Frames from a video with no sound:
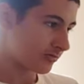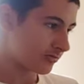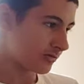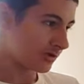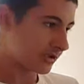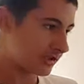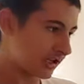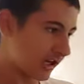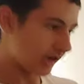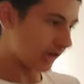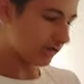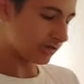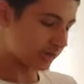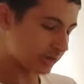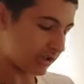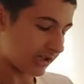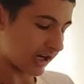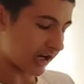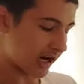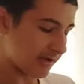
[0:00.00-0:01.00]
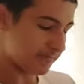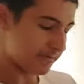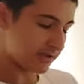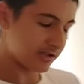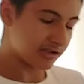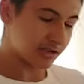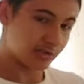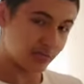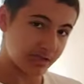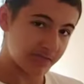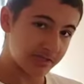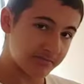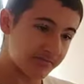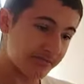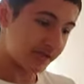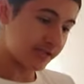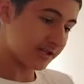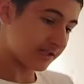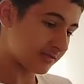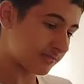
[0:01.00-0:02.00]
Without cupping the wrist.
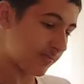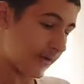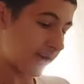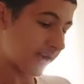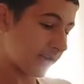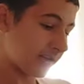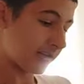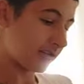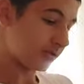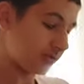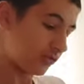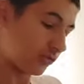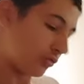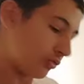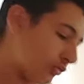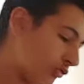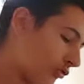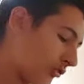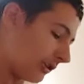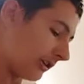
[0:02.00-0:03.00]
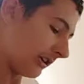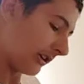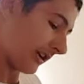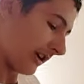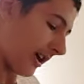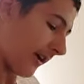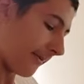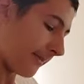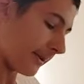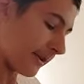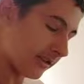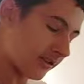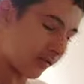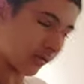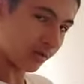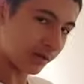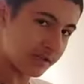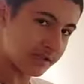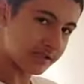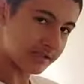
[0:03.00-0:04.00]
Because by cupping the
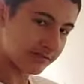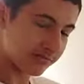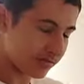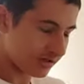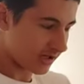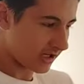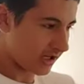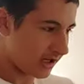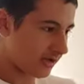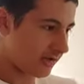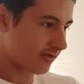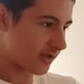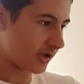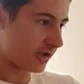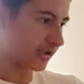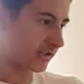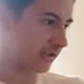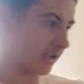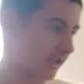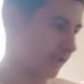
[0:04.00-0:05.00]
wrist, we take away the